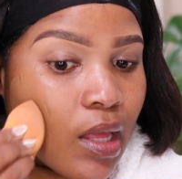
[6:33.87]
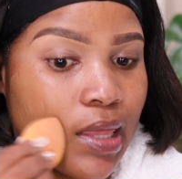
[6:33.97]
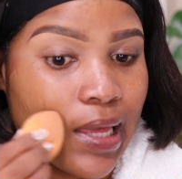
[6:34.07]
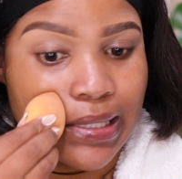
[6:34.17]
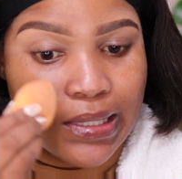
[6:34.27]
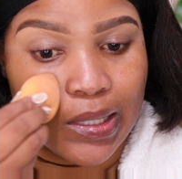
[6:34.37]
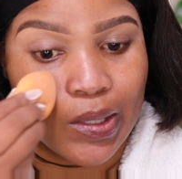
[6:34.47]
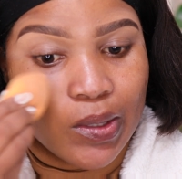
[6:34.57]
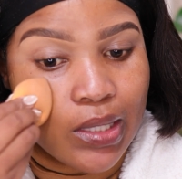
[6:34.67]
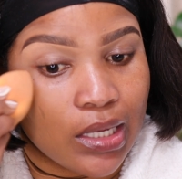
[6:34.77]
that
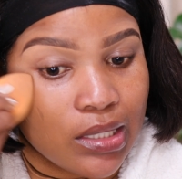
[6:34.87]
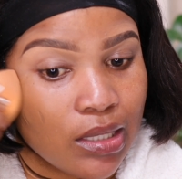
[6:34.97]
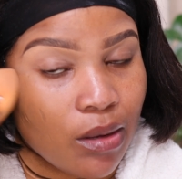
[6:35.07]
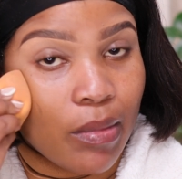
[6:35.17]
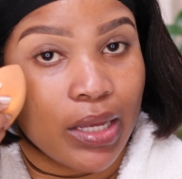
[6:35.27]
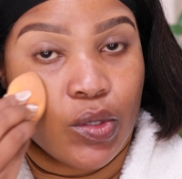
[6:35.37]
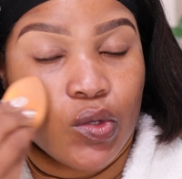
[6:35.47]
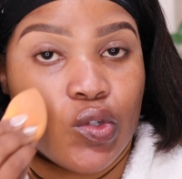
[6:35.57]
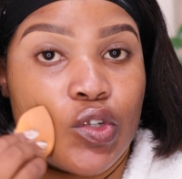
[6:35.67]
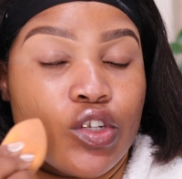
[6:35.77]
included my
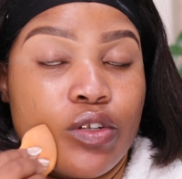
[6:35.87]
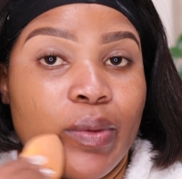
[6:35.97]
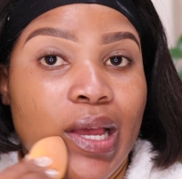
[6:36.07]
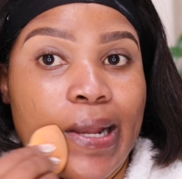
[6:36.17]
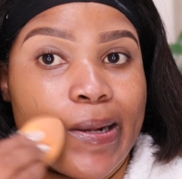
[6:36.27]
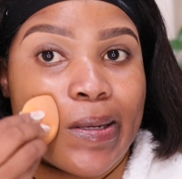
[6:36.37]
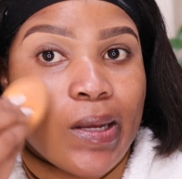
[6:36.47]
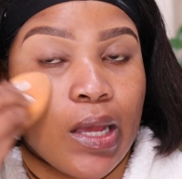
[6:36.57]
YouTube and